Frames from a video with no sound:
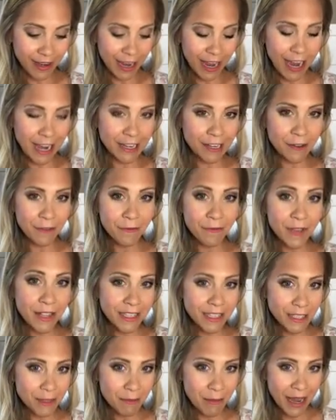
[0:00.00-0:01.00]
and
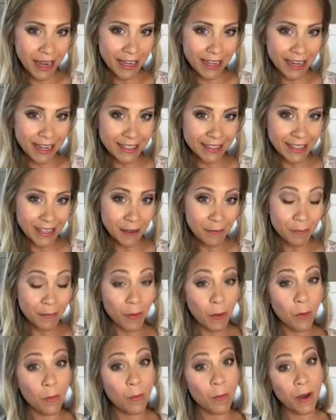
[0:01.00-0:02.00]
defense mechanism.
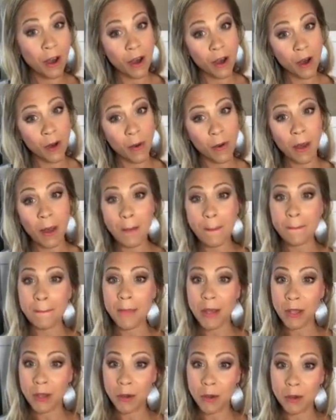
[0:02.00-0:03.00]
Whoa,
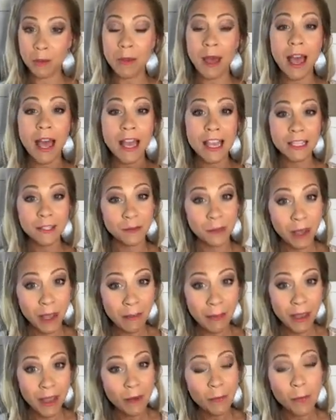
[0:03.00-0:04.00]
boom. As
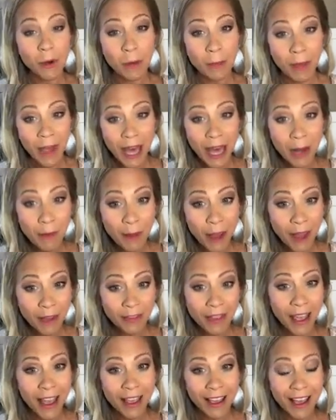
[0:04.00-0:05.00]
women, we're bad about
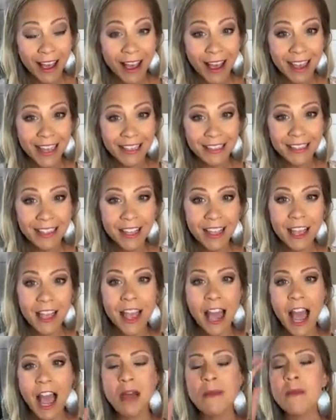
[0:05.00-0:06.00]
that, guys.
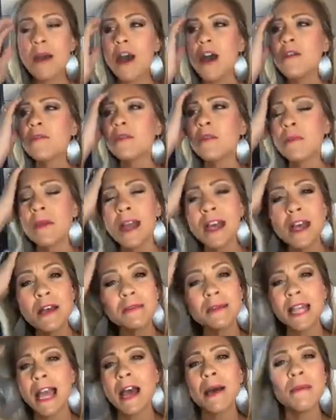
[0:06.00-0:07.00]
I'm
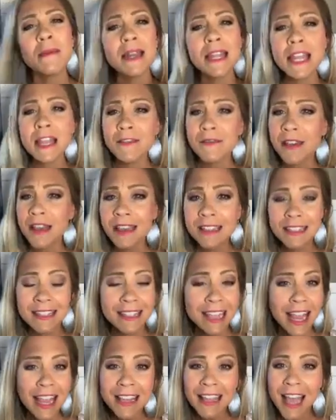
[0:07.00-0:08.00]
overwhelmed. How many of us
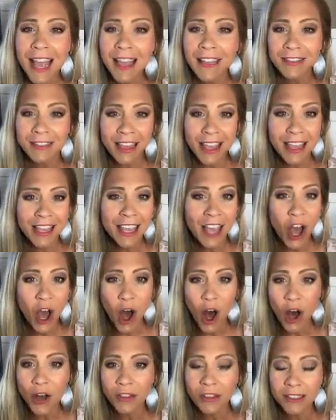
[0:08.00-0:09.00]
say that and think it
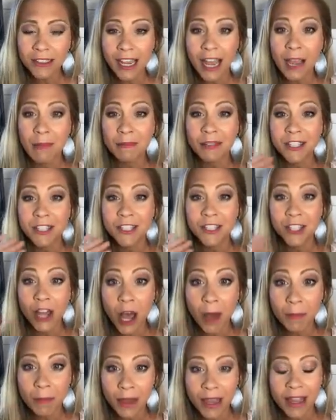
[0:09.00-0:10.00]
all the time?
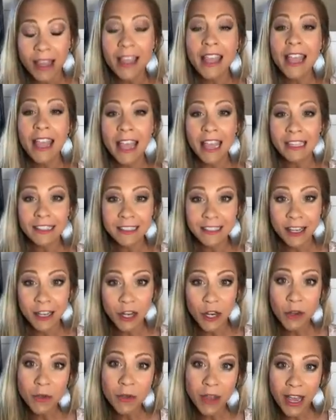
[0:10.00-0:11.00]
Stop it. It's the
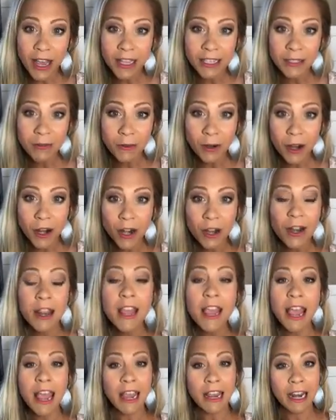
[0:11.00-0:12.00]
new cuss word,
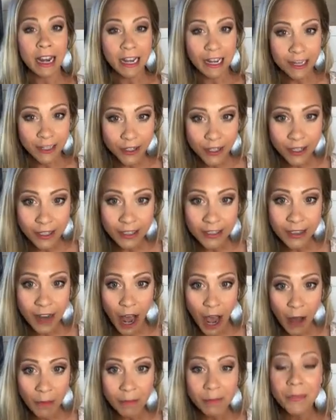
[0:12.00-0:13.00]
and I need you to
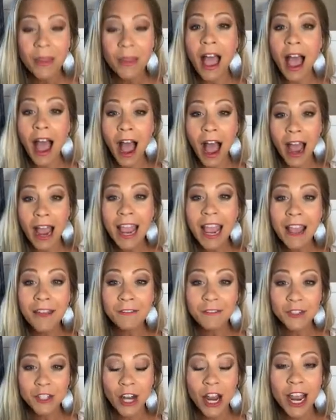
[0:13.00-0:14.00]
stop. I
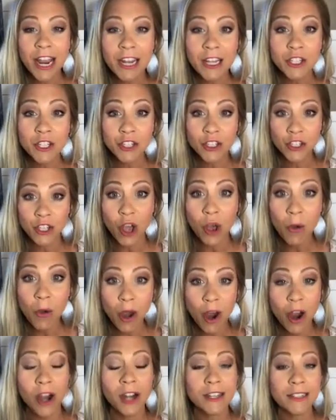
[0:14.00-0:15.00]
have tried so
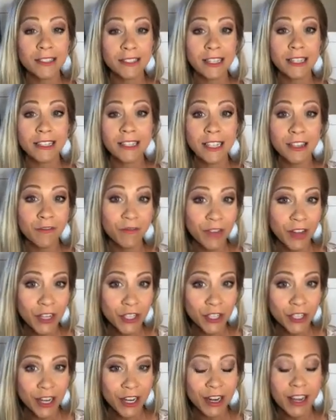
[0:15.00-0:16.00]
hard since
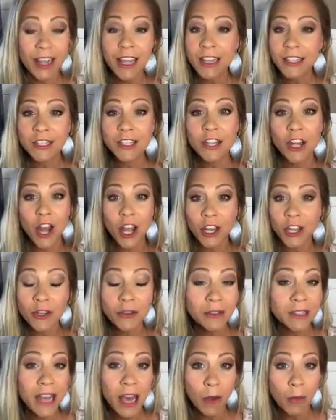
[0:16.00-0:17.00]
convention to not
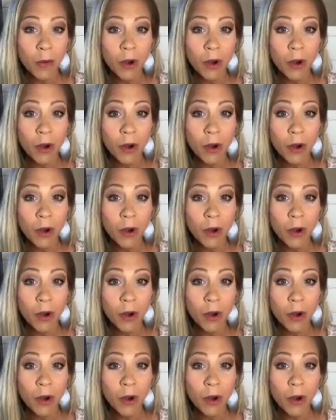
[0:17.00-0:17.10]
use that